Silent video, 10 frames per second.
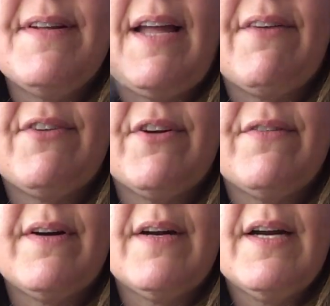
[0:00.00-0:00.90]
left
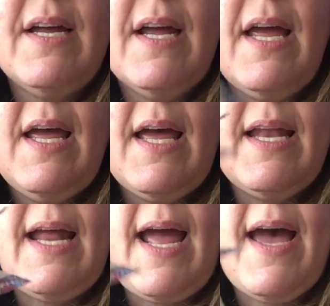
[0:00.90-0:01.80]
over.
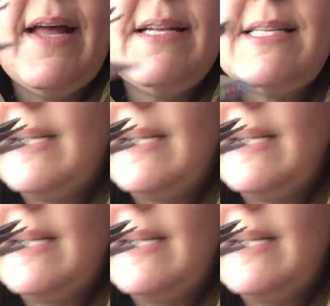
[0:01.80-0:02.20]
And it adds